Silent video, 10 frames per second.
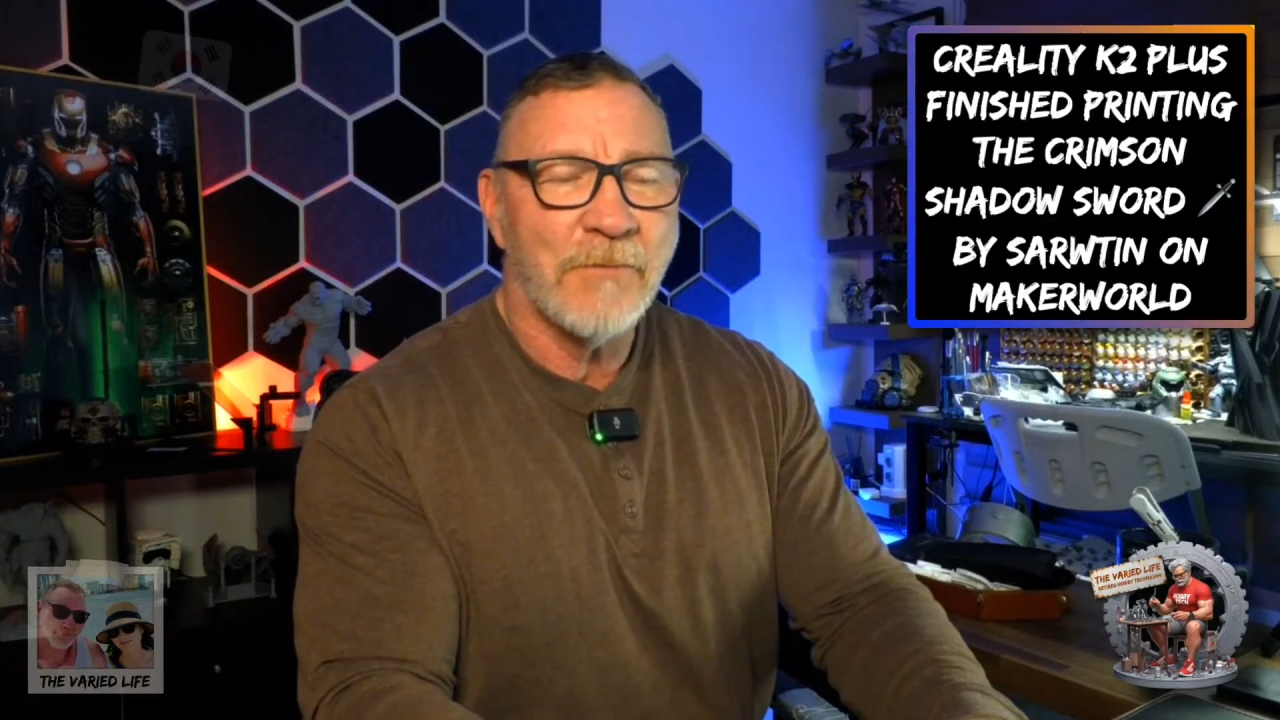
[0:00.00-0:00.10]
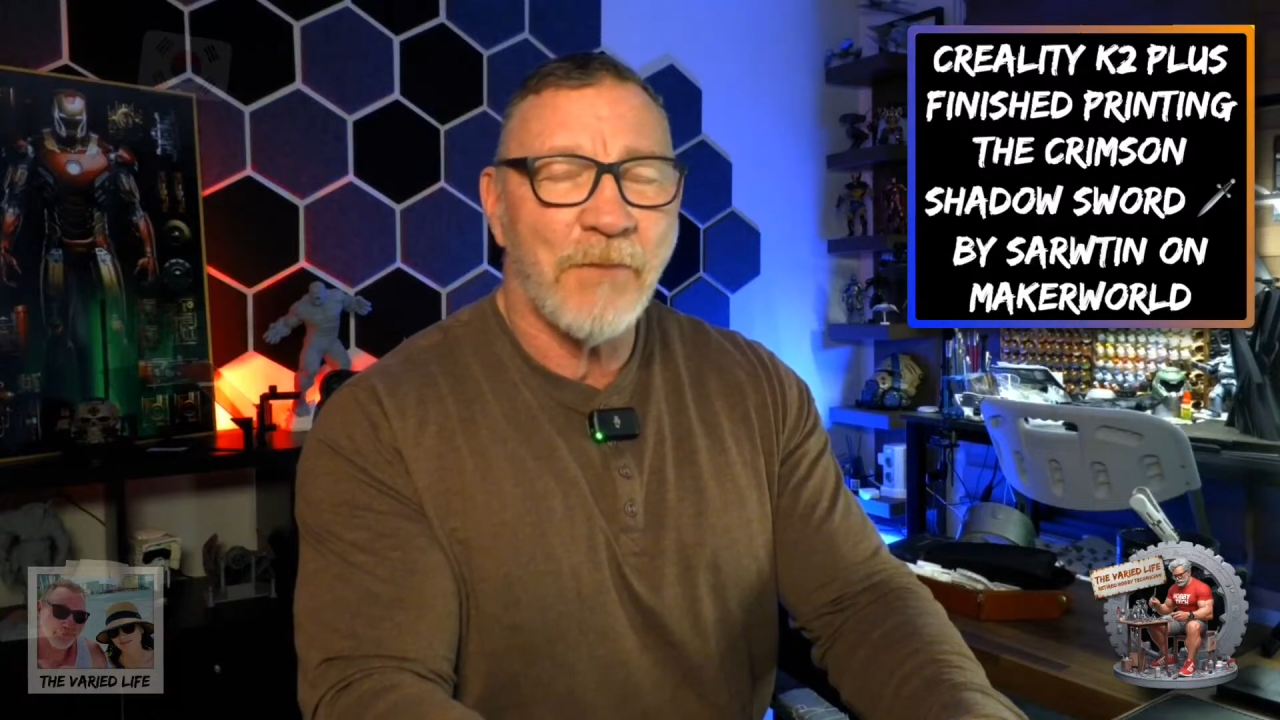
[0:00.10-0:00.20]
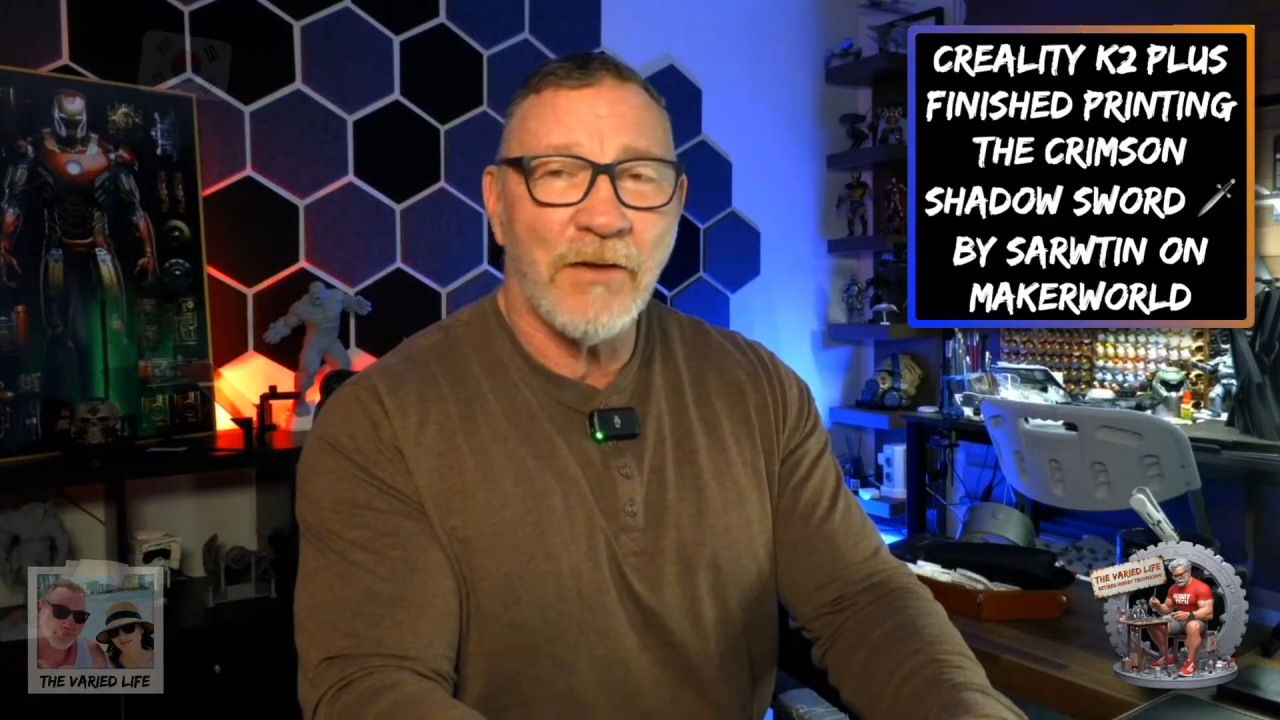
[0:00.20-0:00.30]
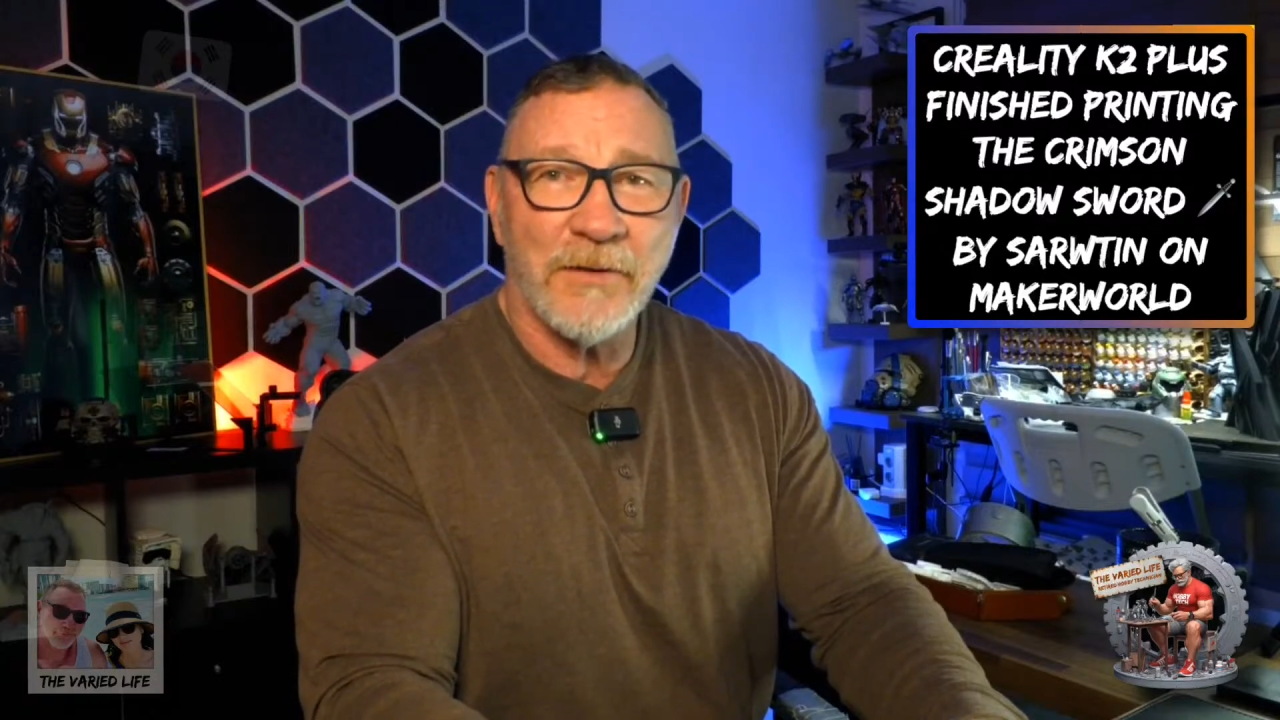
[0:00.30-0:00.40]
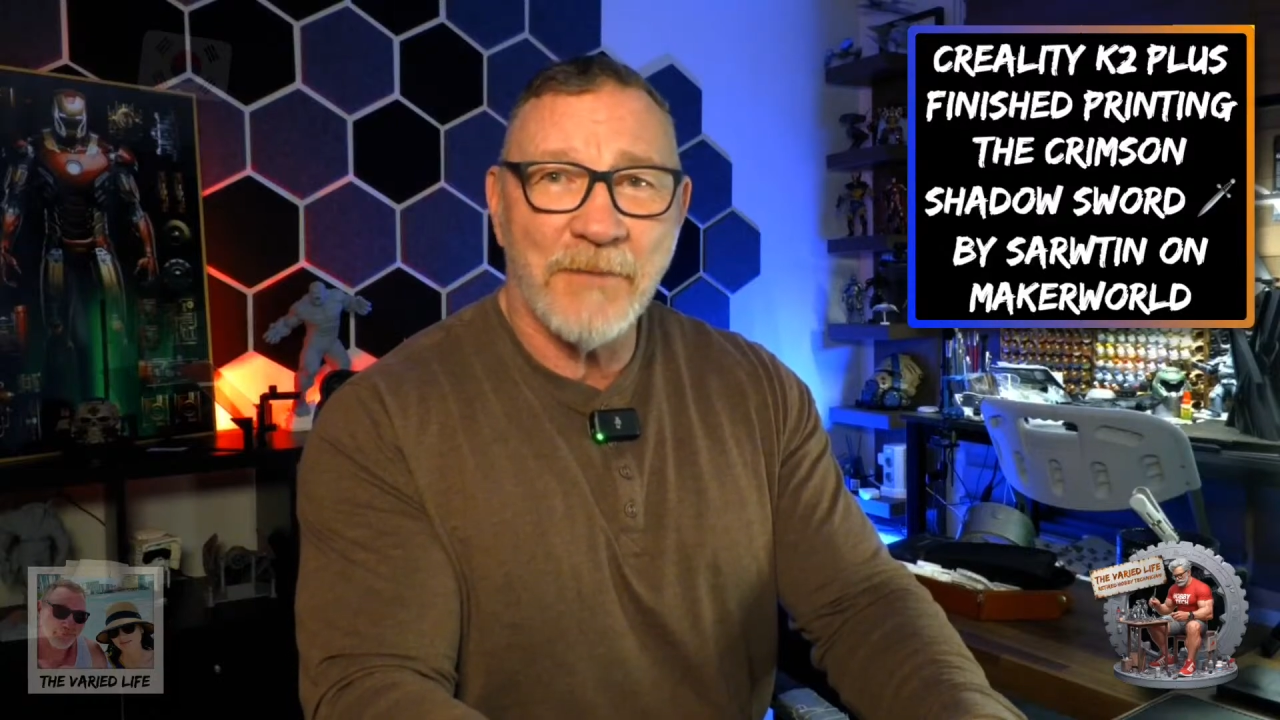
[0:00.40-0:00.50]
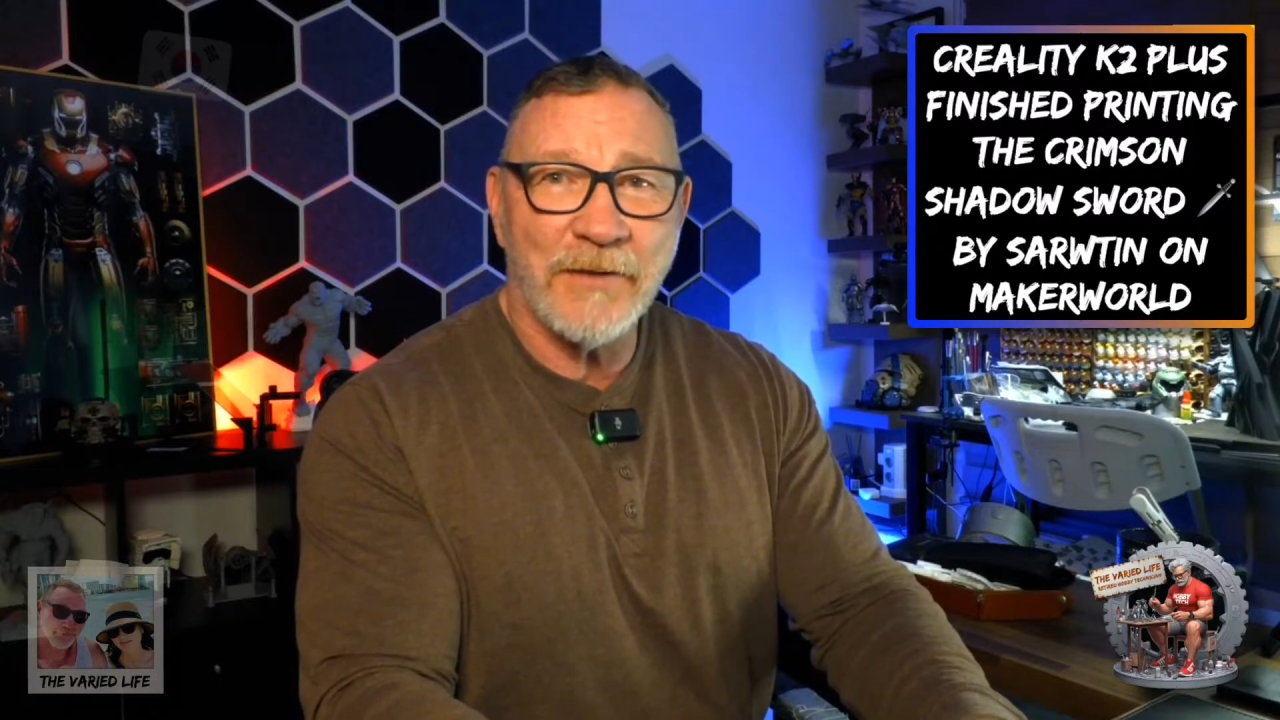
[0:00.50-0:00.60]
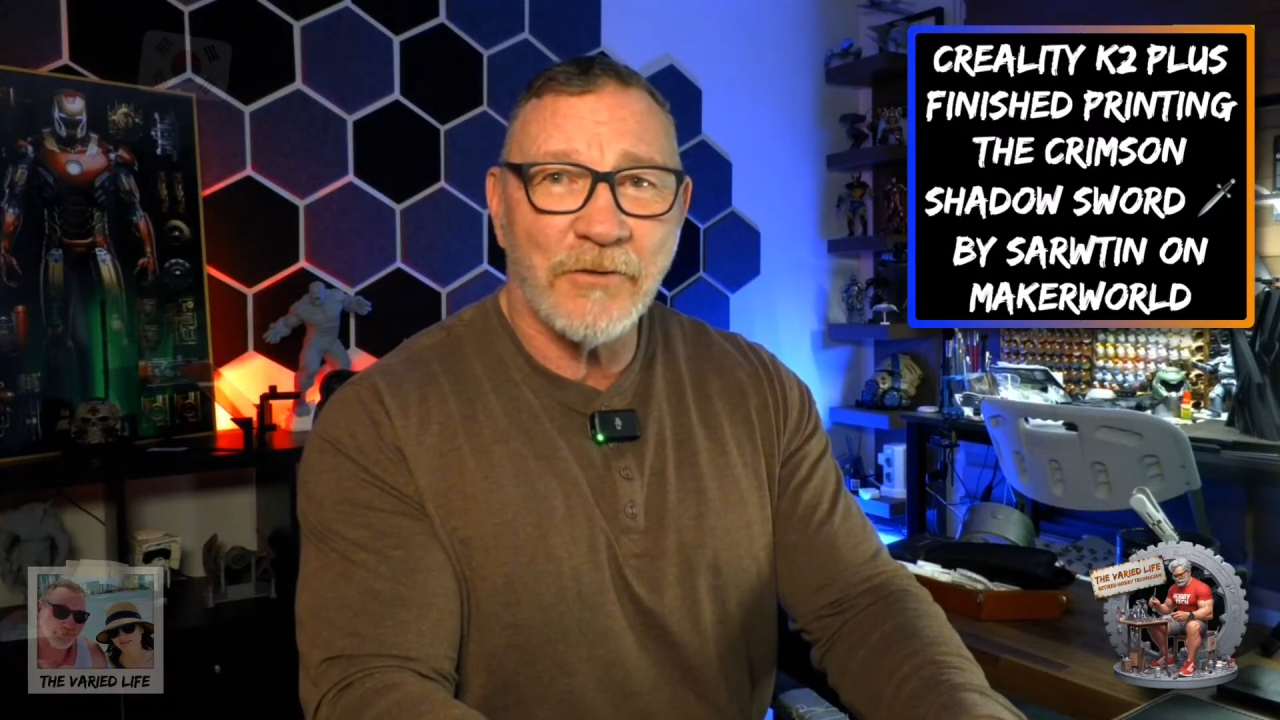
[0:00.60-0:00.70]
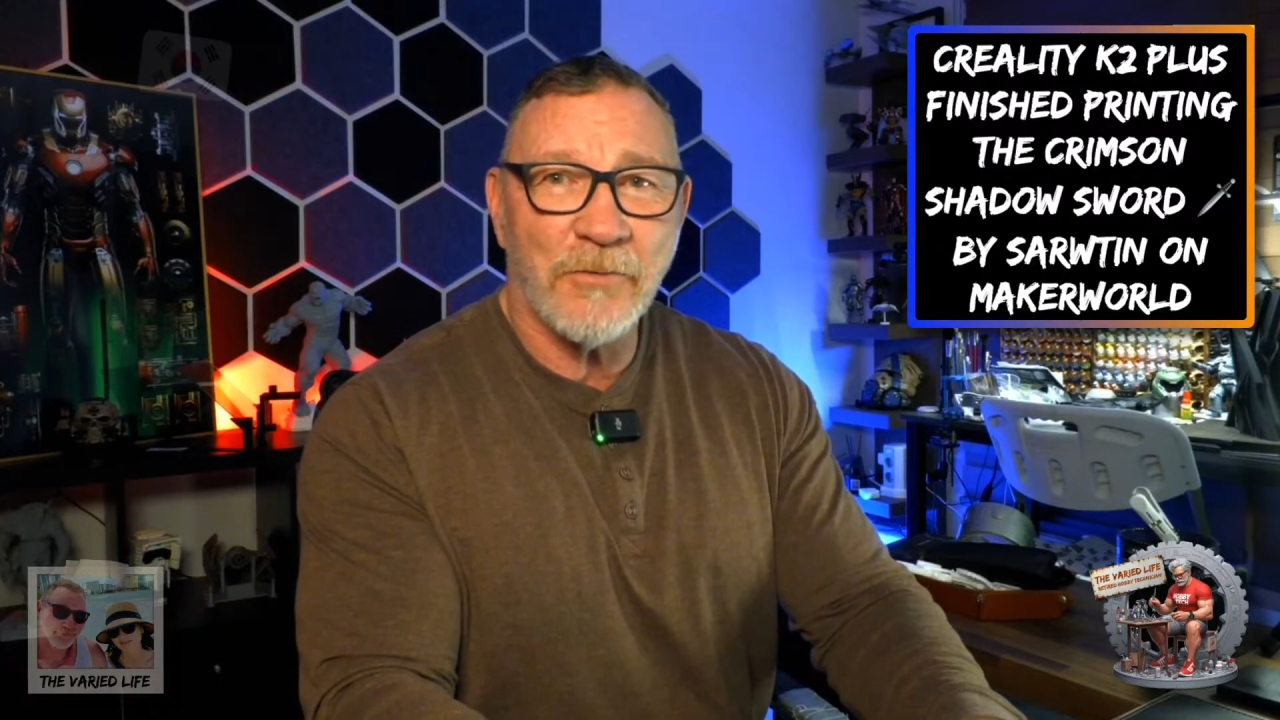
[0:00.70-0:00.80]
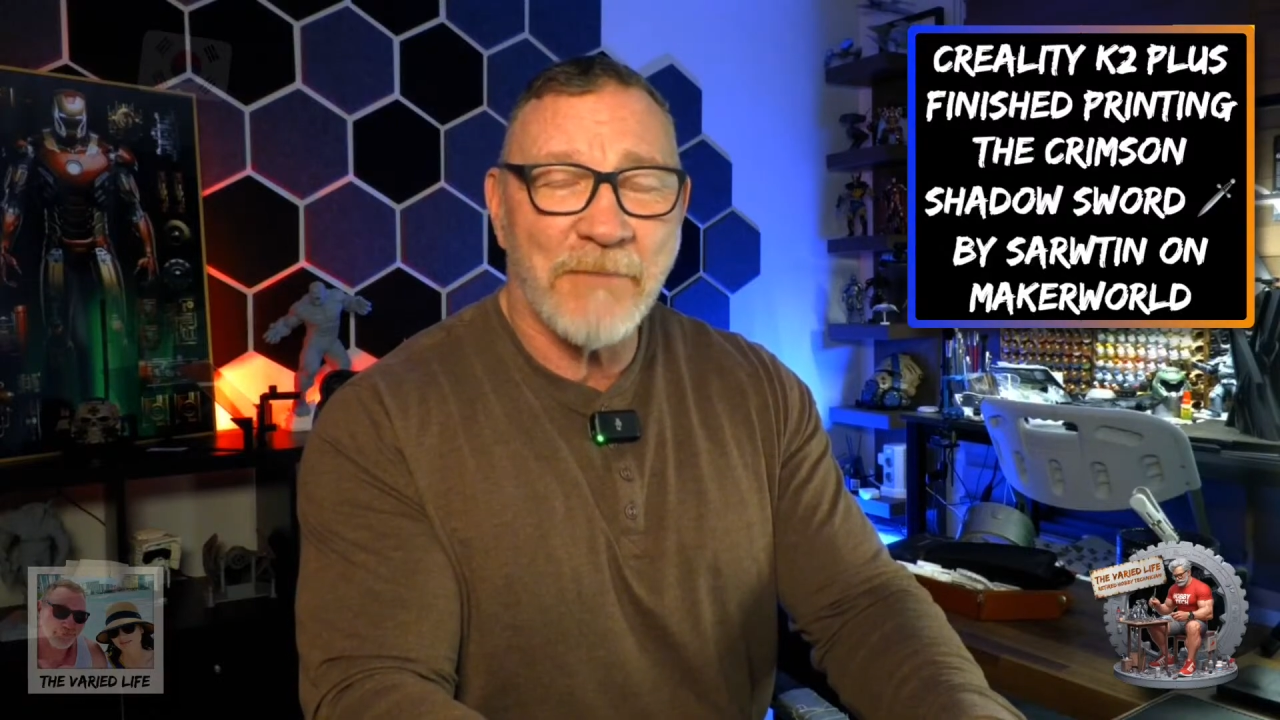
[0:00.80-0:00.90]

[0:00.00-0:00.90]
Polymaker